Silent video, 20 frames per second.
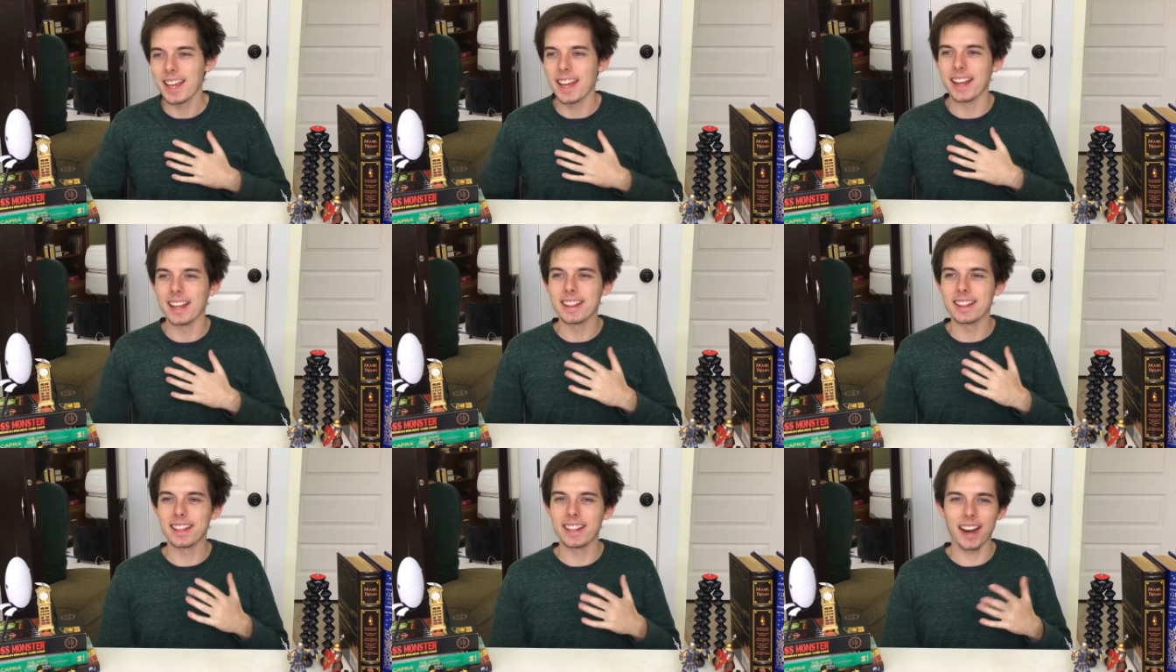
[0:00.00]

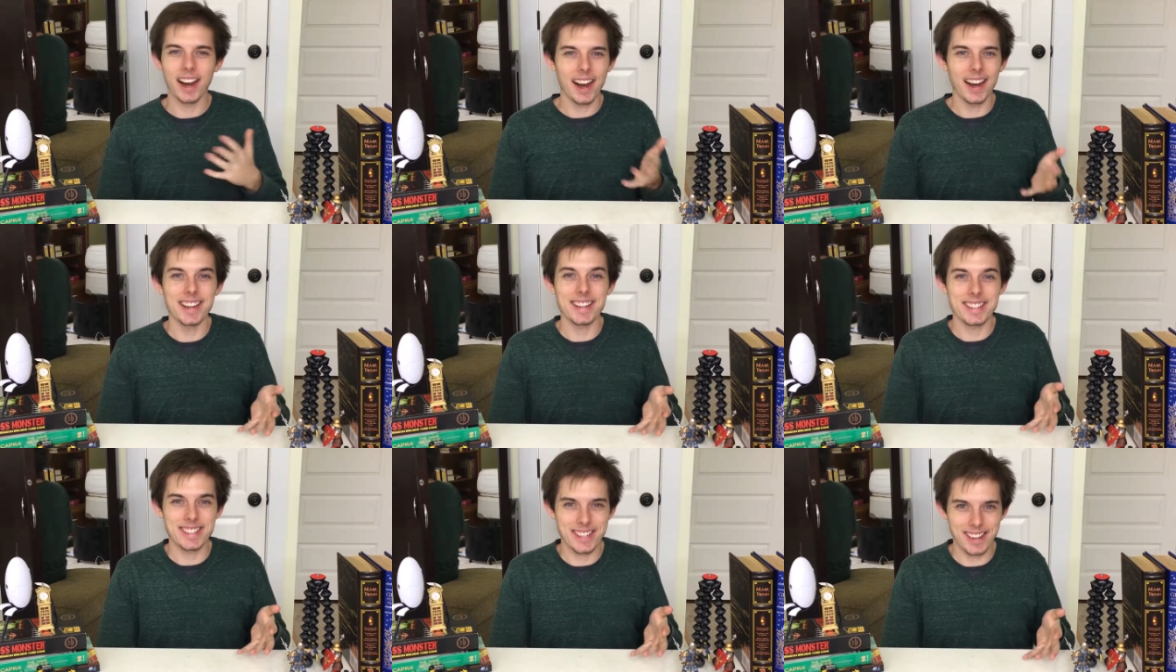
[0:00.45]
and then
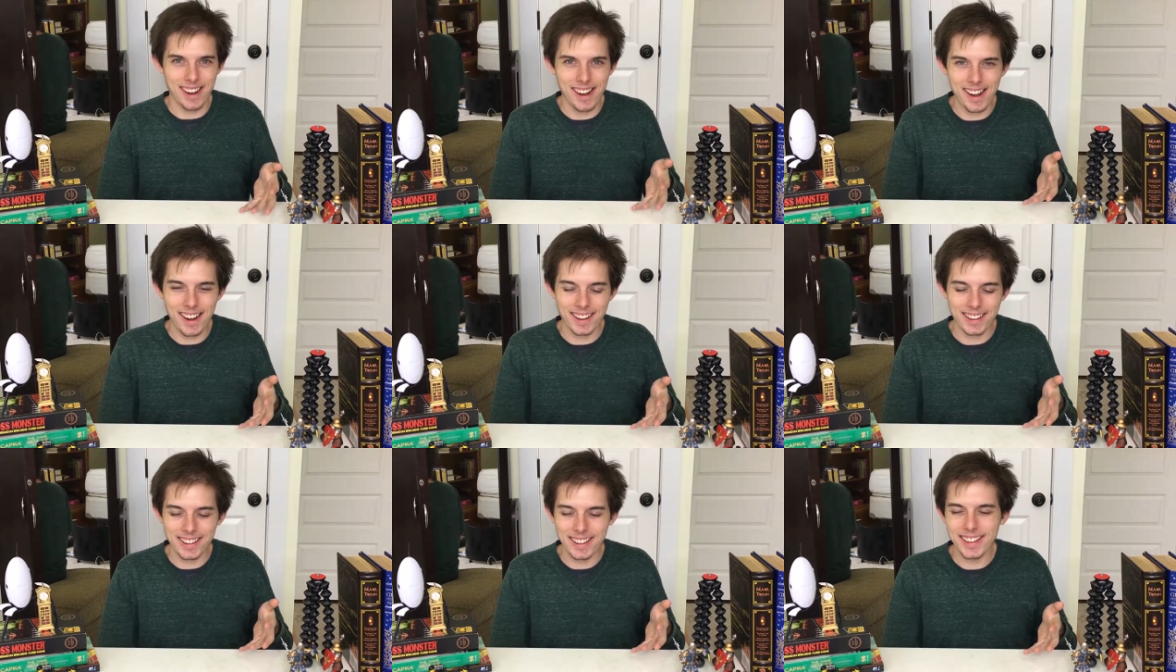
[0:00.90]
hot
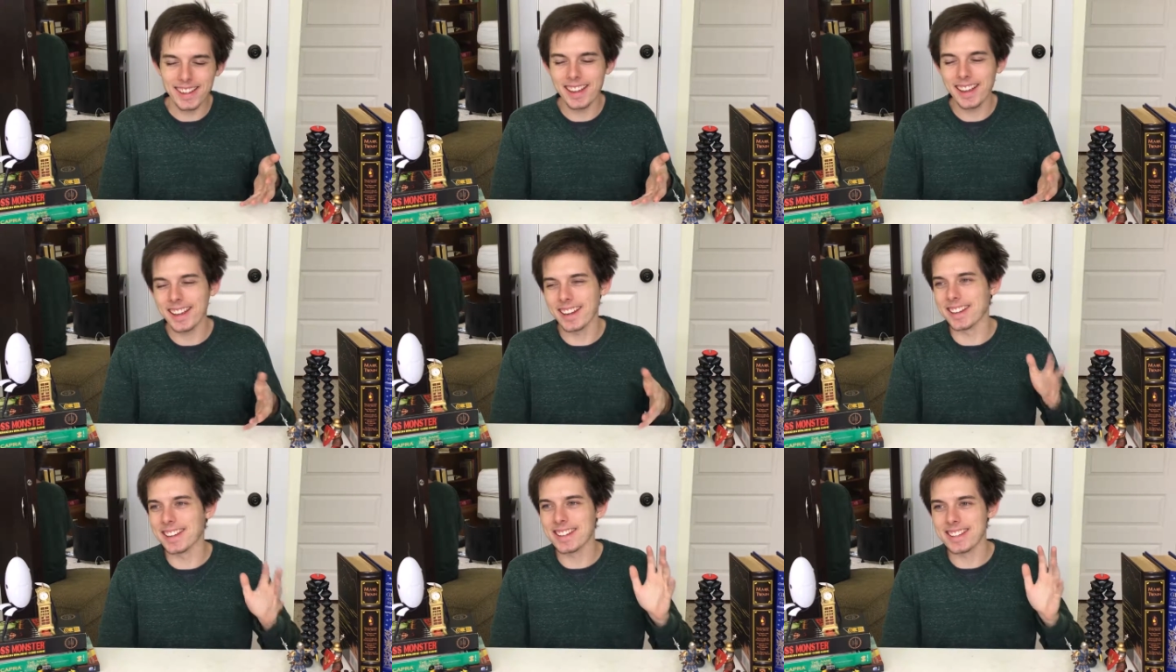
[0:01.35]

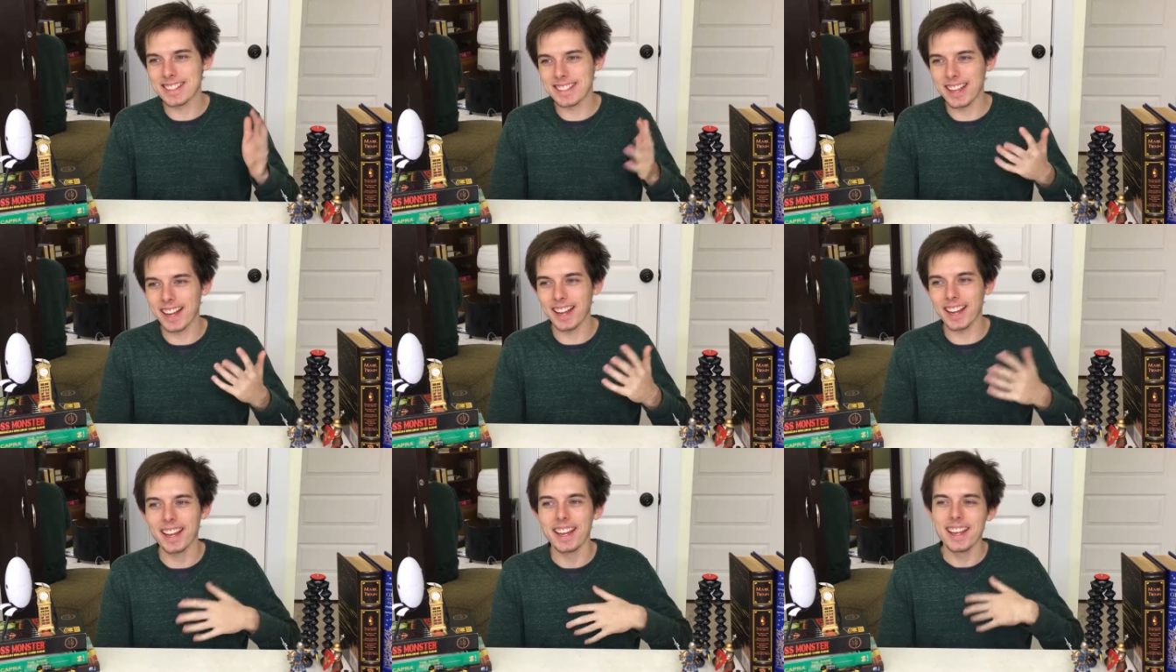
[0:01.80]
chocolate, and it's,
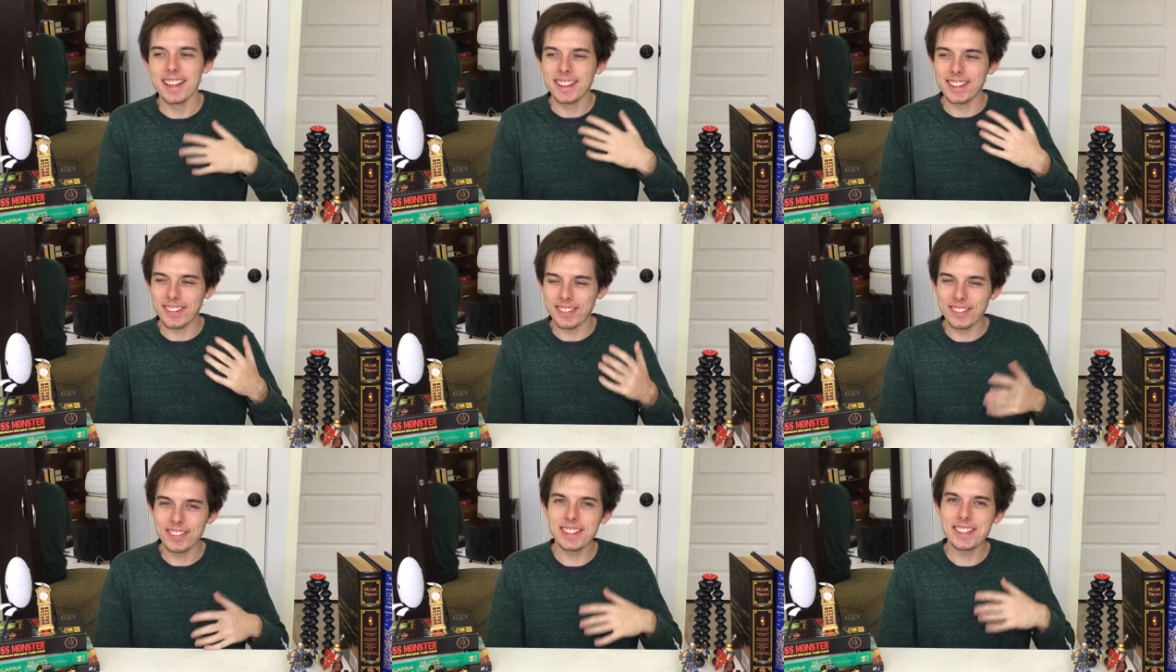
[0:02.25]
like,
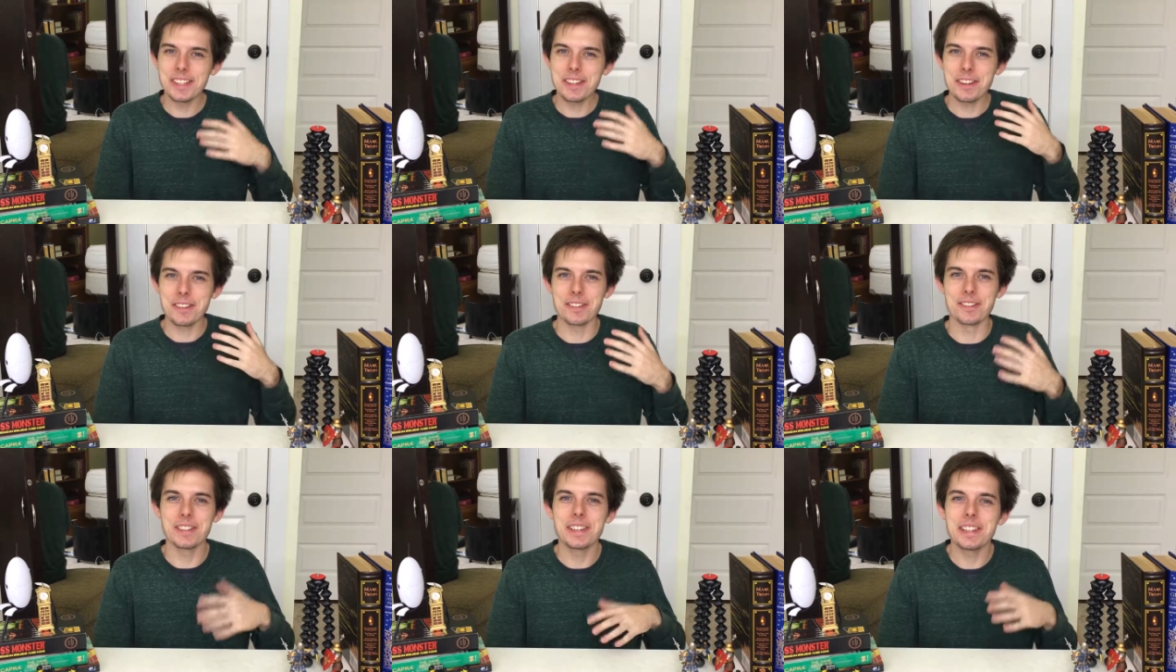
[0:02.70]
they're
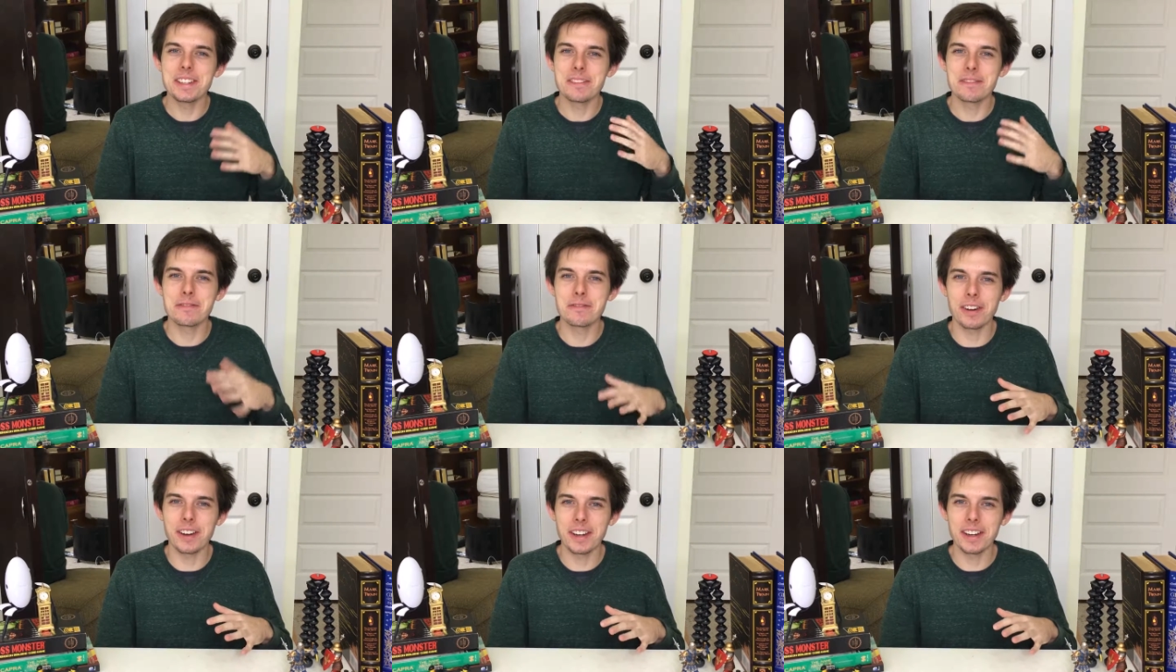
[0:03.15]
really, really
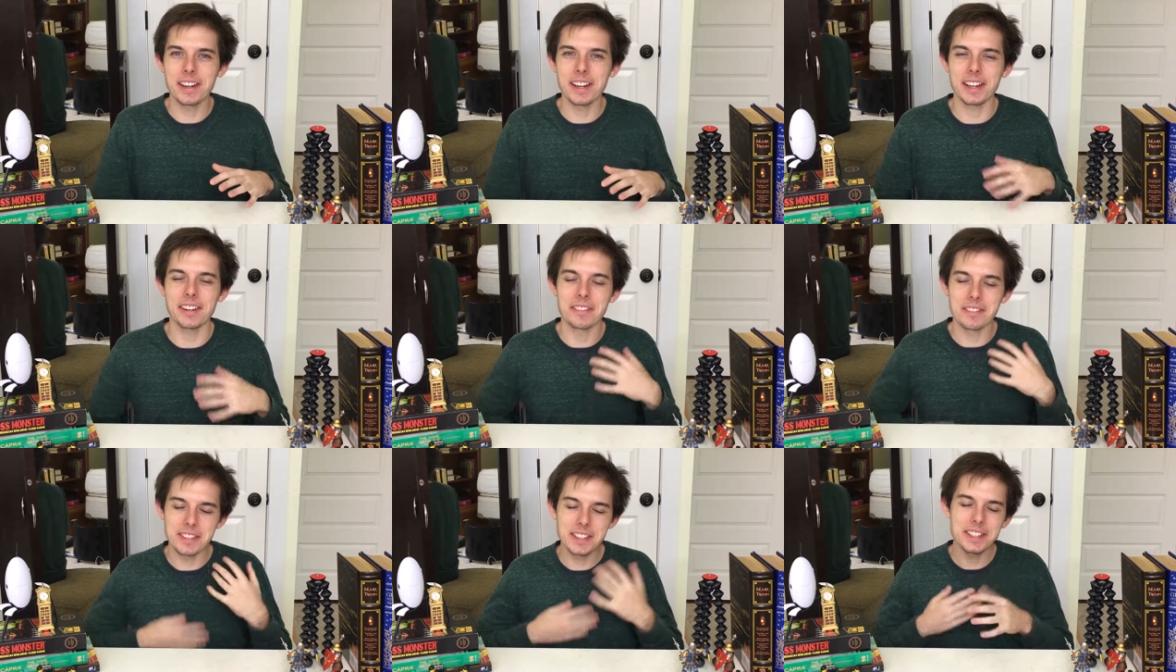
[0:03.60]
fun
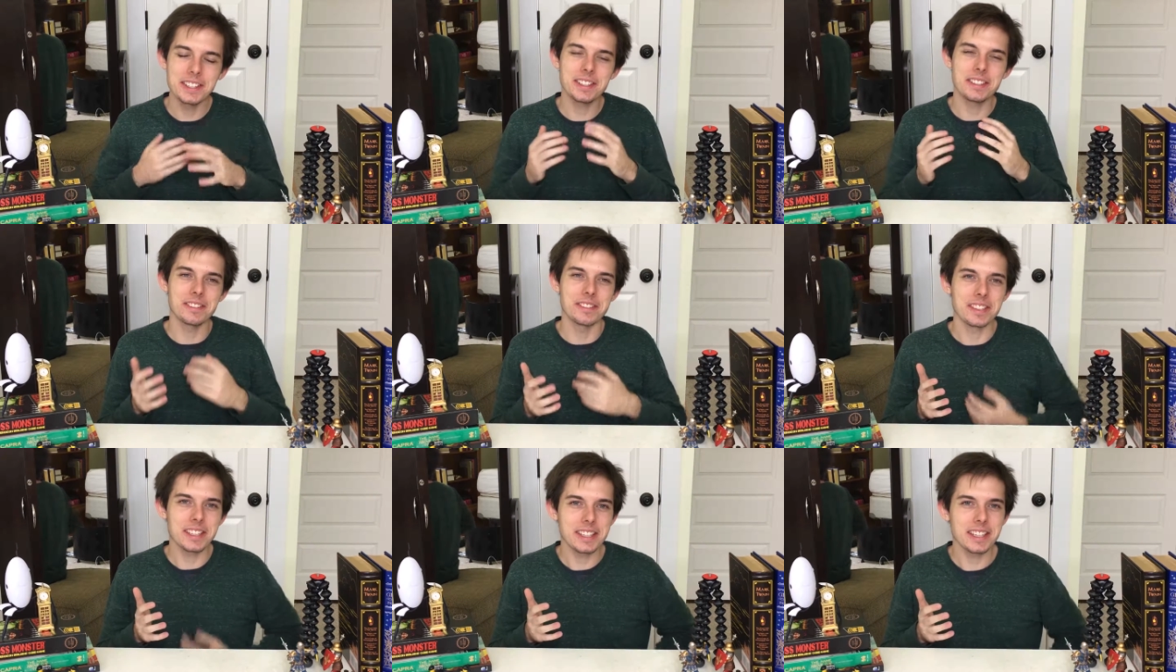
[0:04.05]
and really
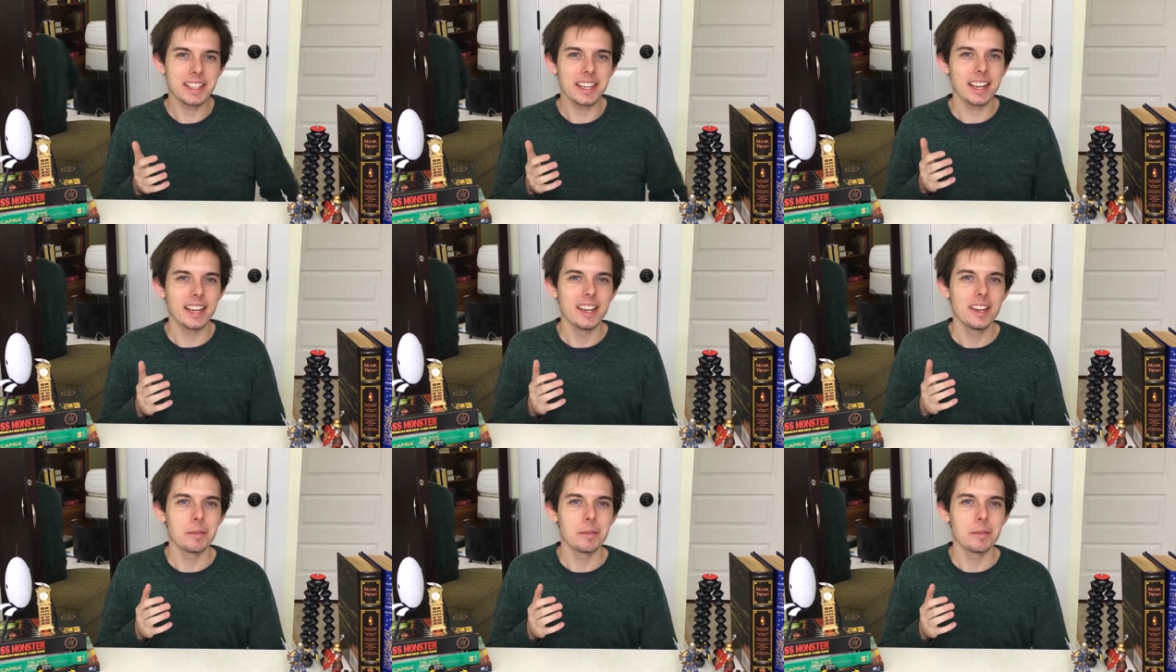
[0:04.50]
unique,